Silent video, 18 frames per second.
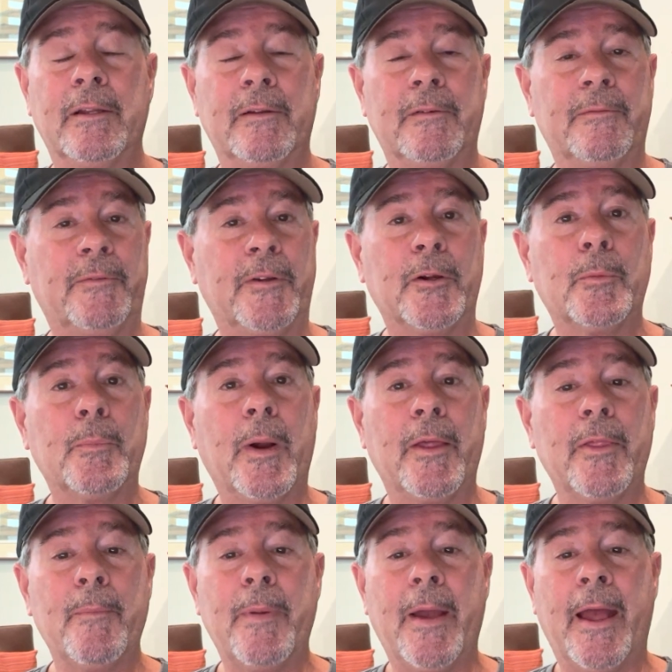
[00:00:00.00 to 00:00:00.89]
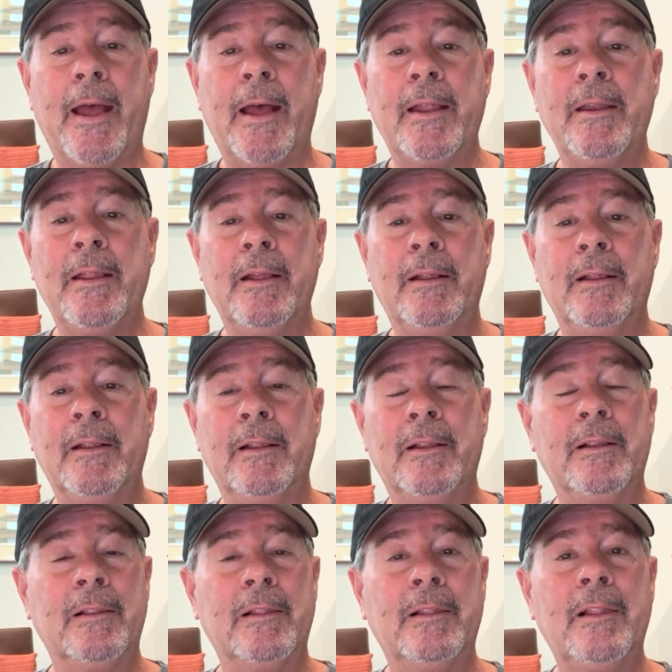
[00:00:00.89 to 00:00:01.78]
Feared by the bad,
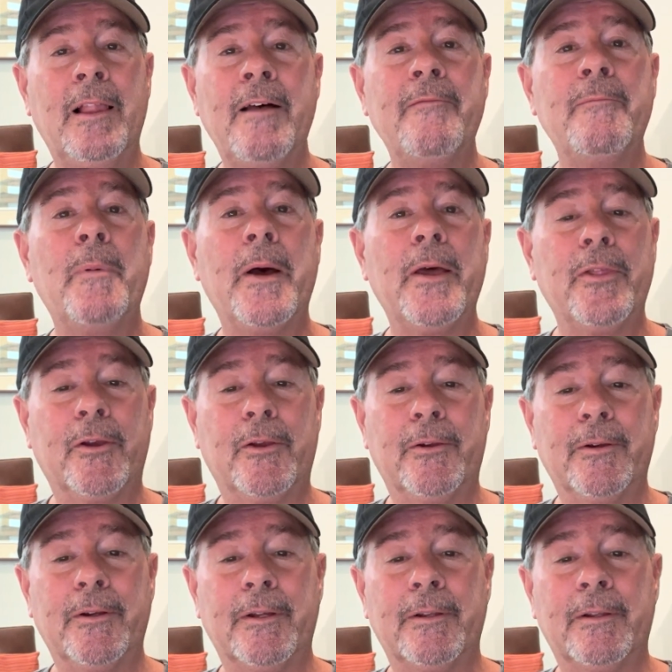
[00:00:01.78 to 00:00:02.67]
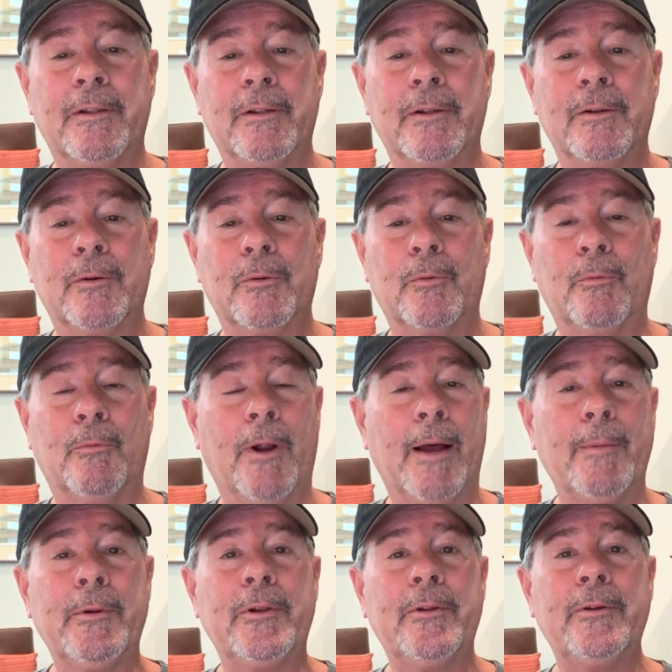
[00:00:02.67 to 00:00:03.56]
loved by the good.
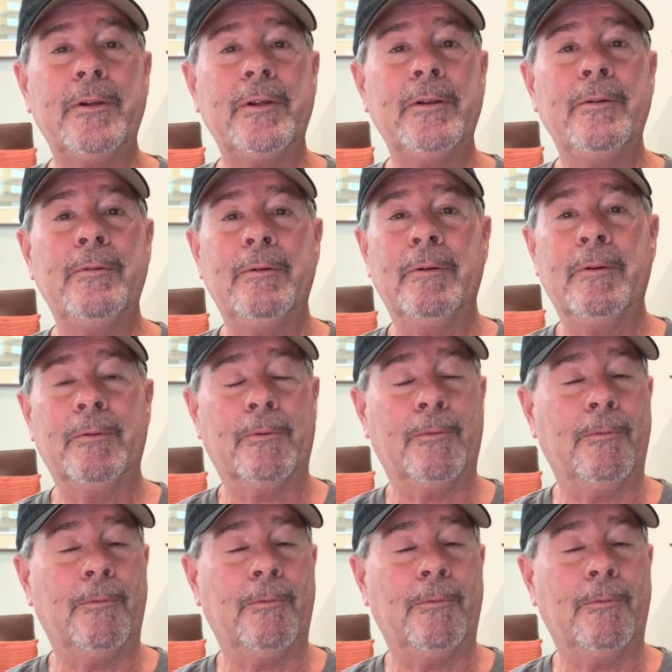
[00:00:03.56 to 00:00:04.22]
Robin Hood.